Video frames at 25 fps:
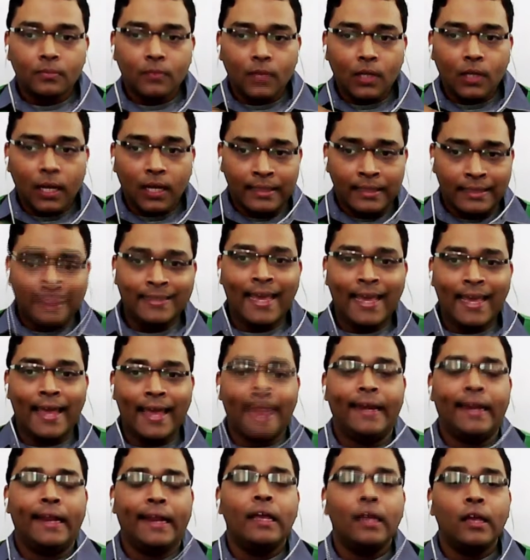Then,
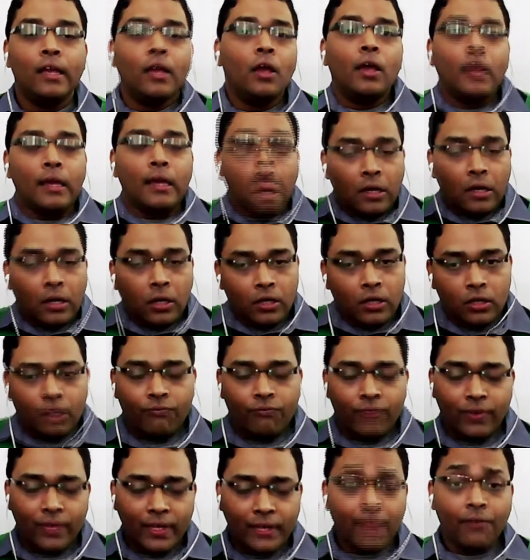with
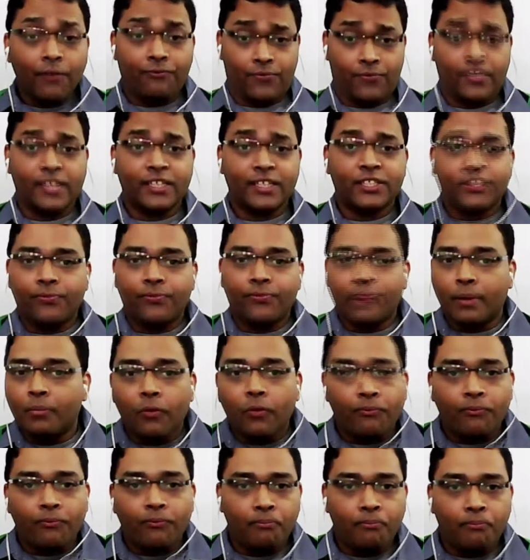a fresh frame of
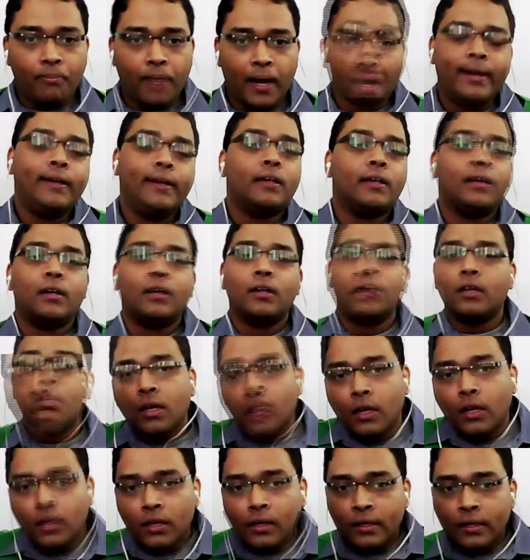mind,
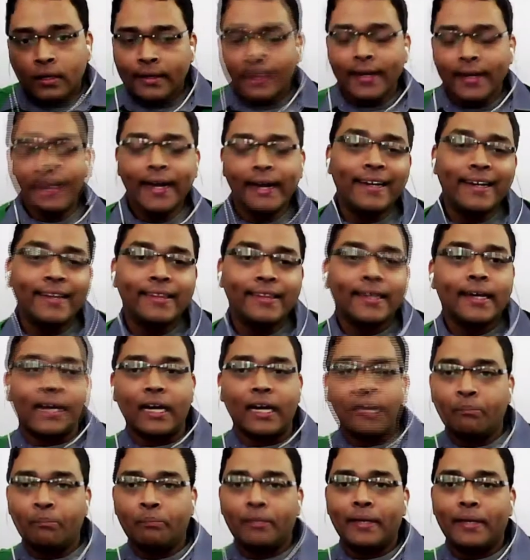read the complete
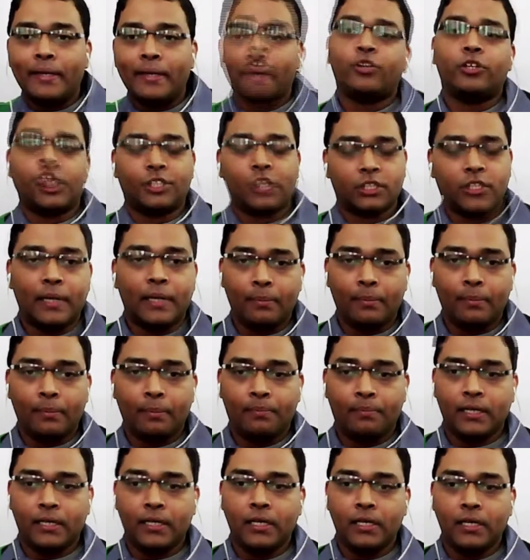question paper
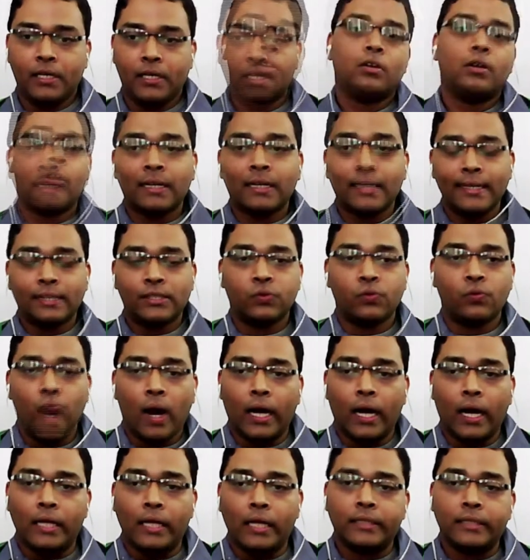at least
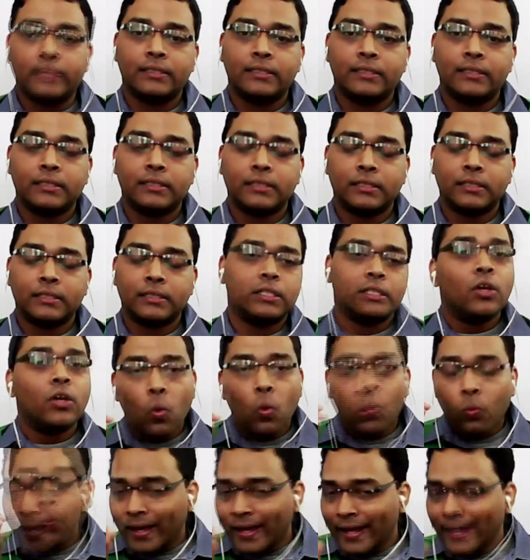once. When
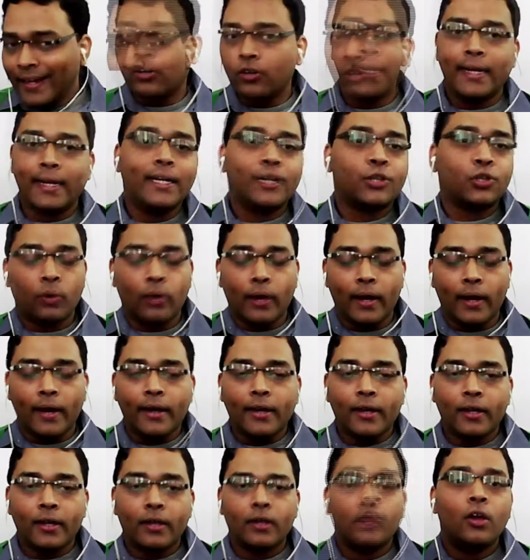you read through it,
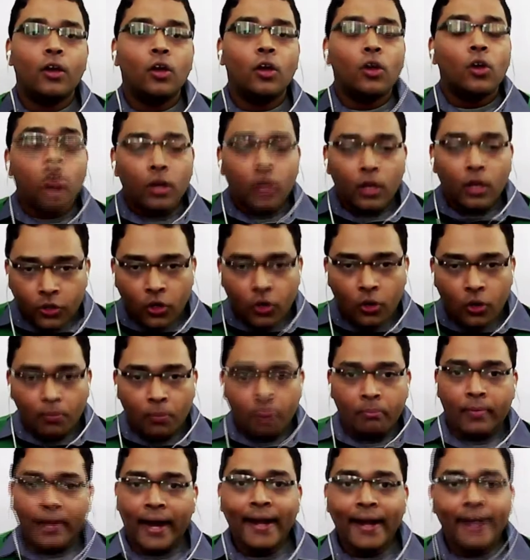your
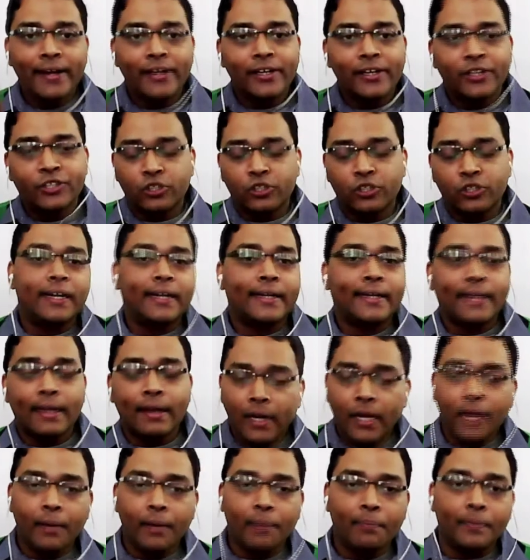mind should be
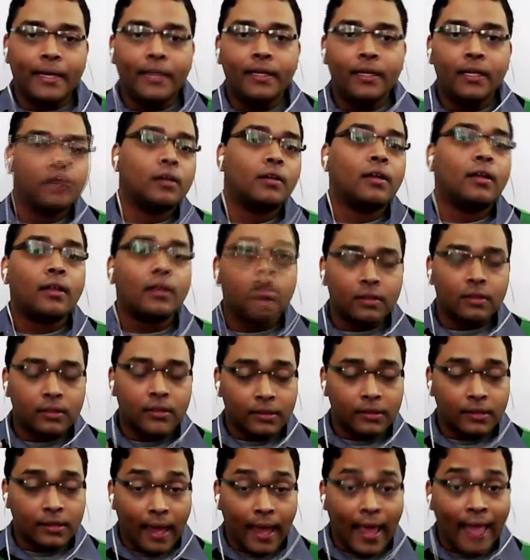developing the
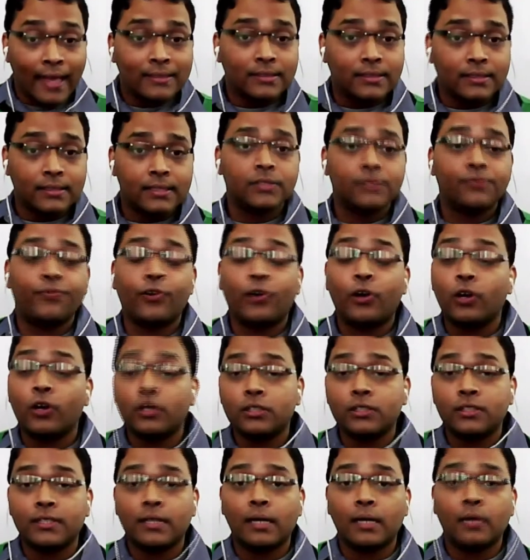answers for some
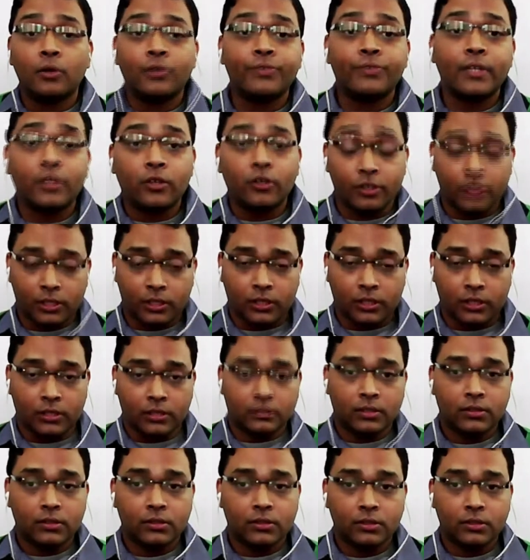of the questions.
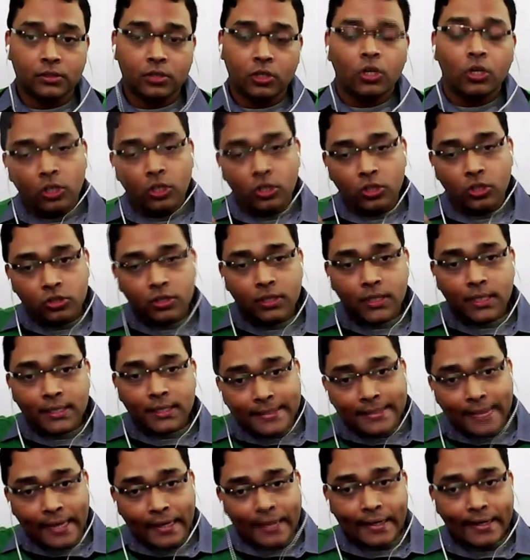Just
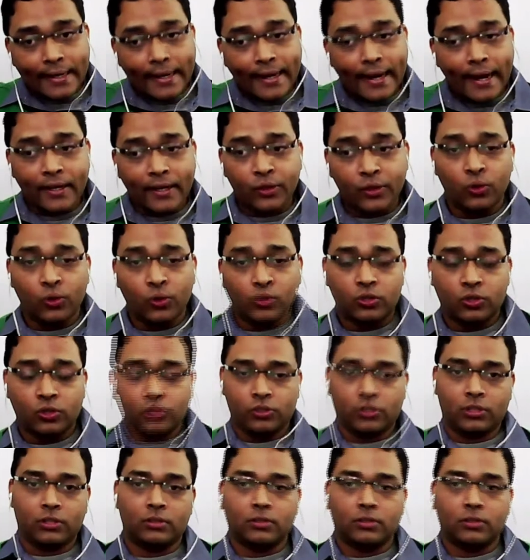segregate those questions.